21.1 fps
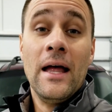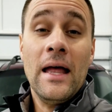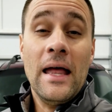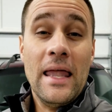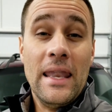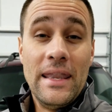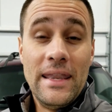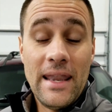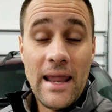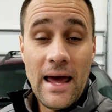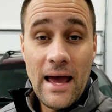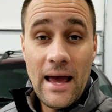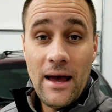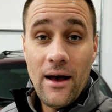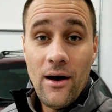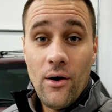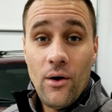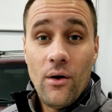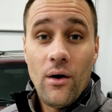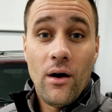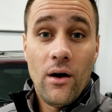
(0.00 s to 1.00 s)

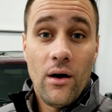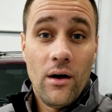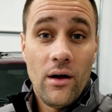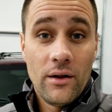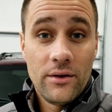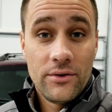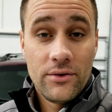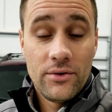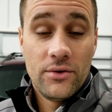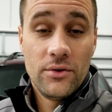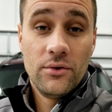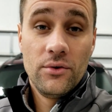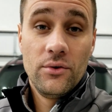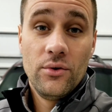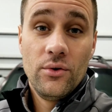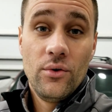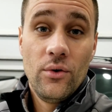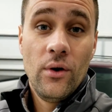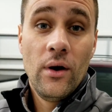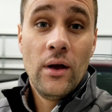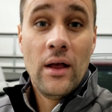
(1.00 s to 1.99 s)
Now on
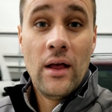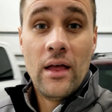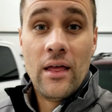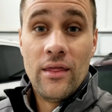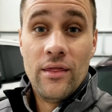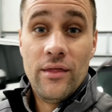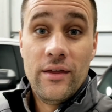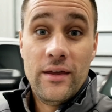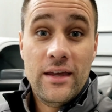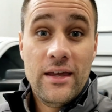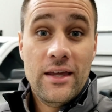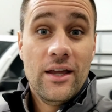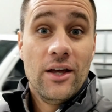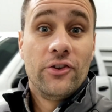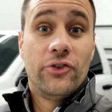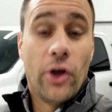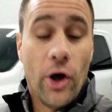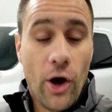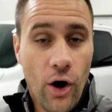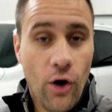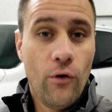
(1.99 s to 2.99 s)
to the
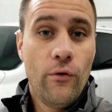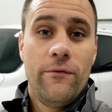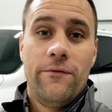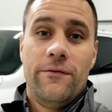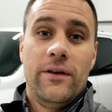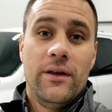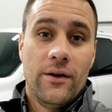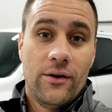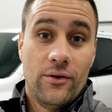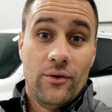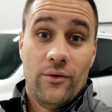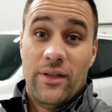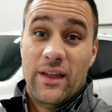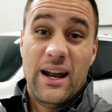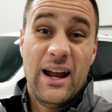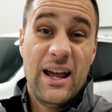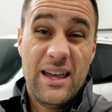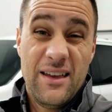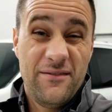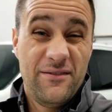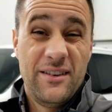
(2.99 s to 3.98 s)
tow vehicle that
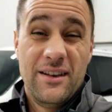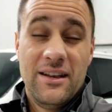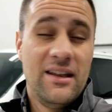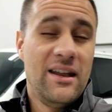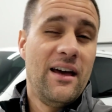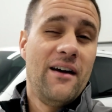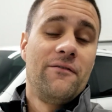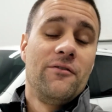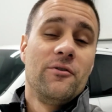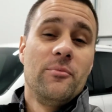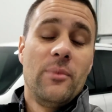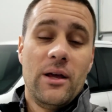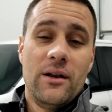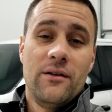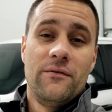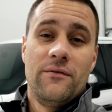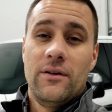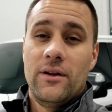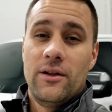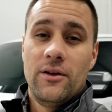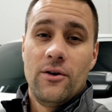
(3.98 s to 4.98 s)
I have never made a
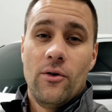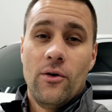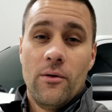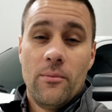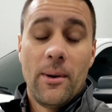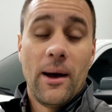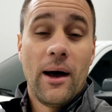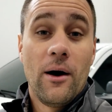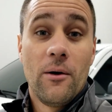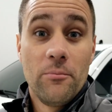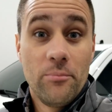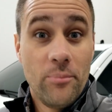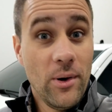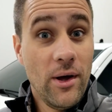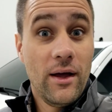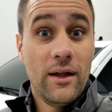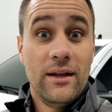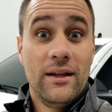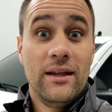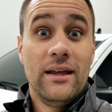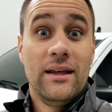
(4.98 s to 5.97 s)
video about,
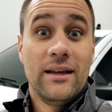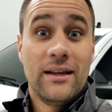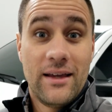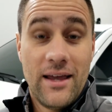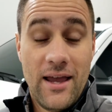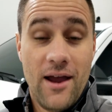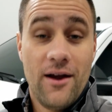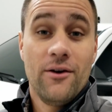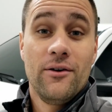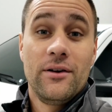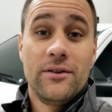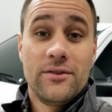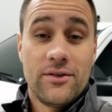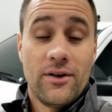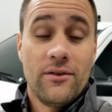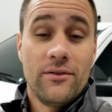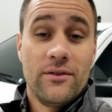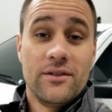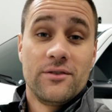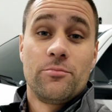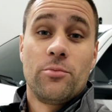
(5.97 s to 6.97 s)
but it carries
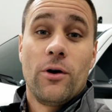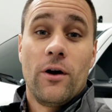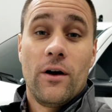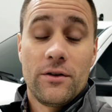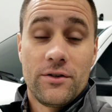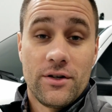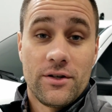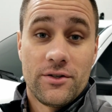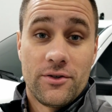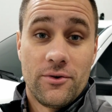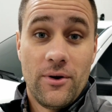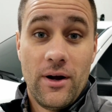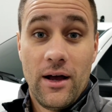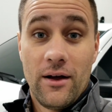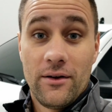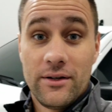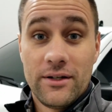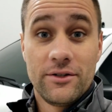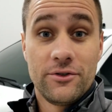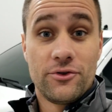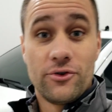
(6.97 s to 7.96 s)
all these projects
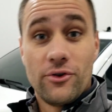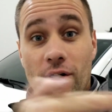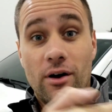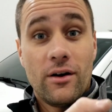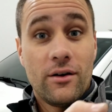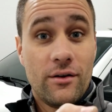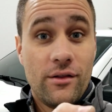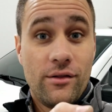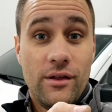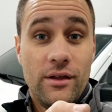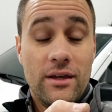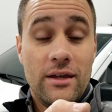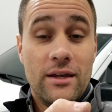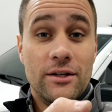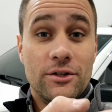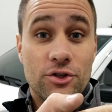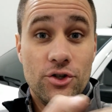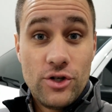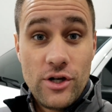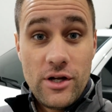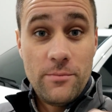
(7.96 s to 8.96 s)
around. It dragged the
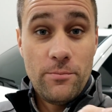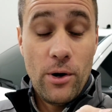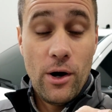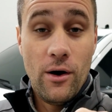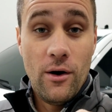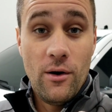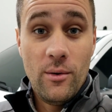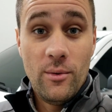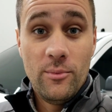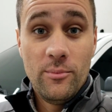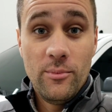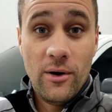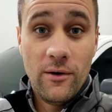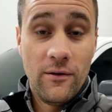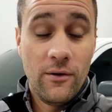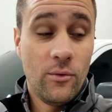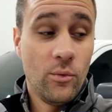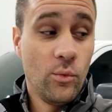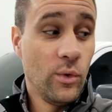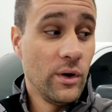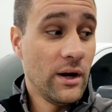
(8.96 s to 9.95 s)
Jeep home
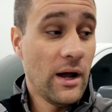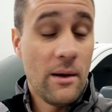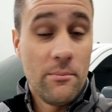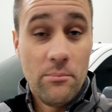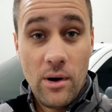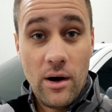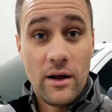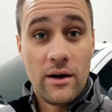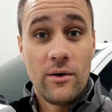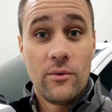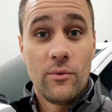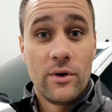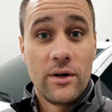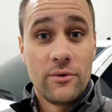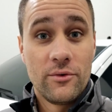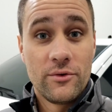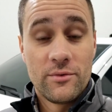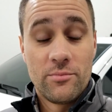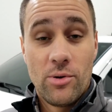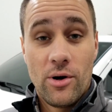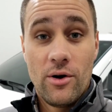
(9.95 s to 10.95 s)
when I bought it when it
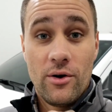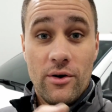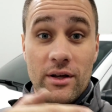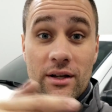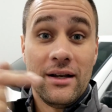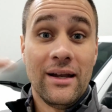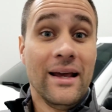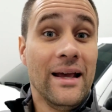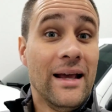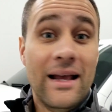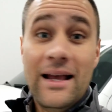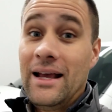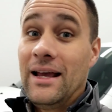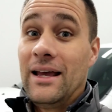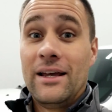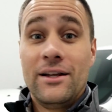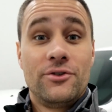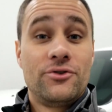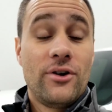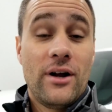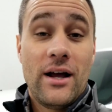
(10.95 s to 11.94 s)
was broken.
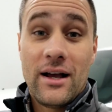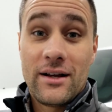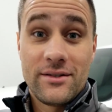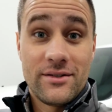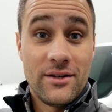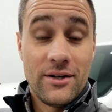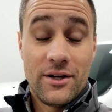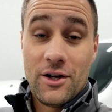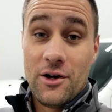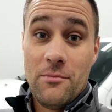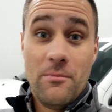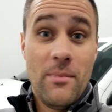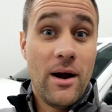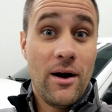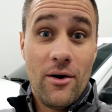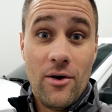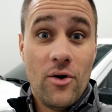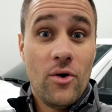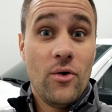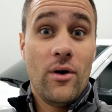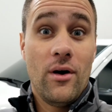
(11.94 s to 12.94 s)
It drags the
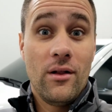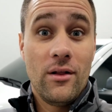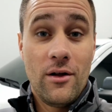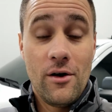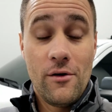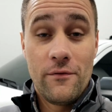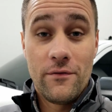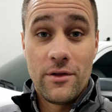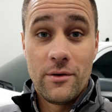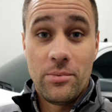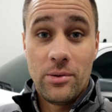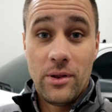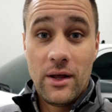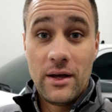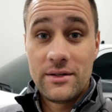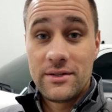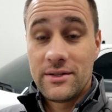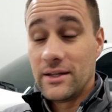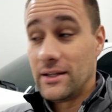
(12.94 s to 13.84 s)
Camaro all over the place.